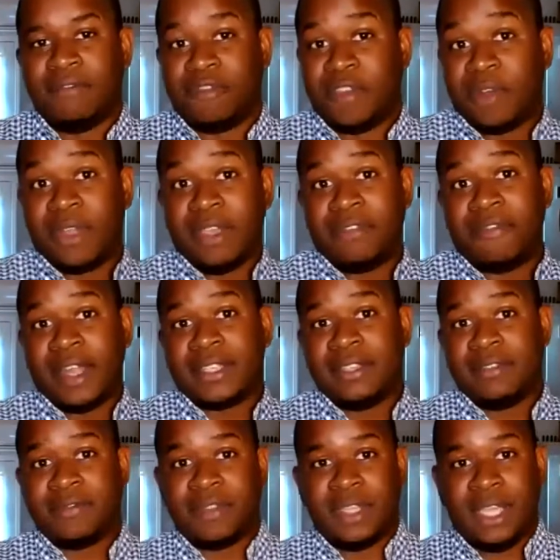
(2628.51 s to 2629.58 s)
very
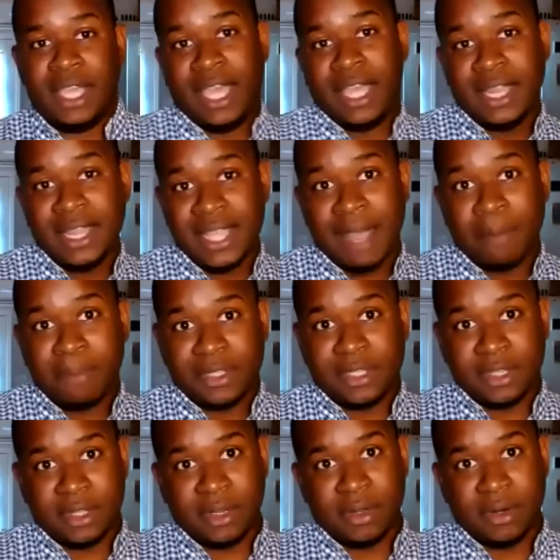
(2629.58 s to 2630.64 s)
effectively in that
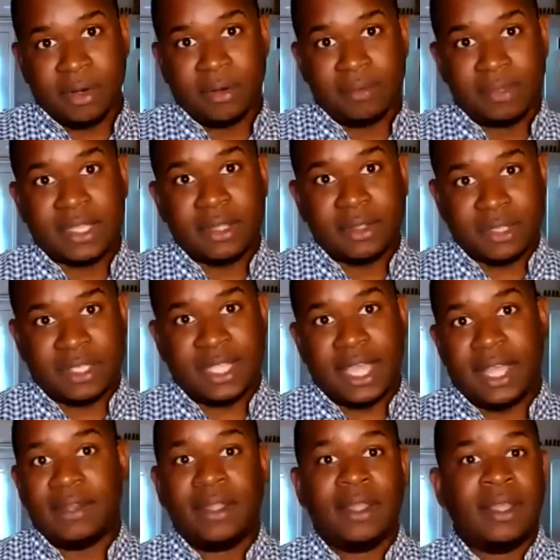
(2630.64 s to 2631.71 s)
particular skill
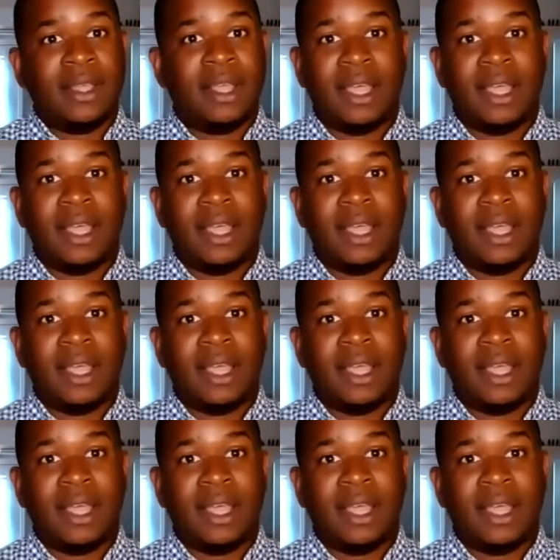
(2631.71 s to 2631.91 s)
set